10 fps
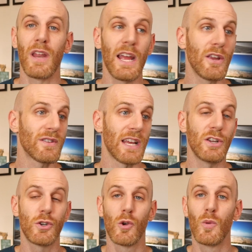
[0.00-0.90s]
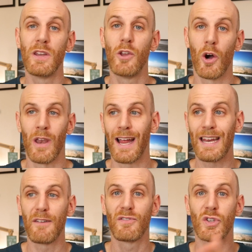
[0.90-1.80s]
you say je lui donne, I
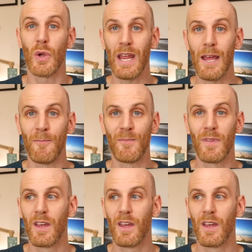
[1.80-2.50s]
give to him.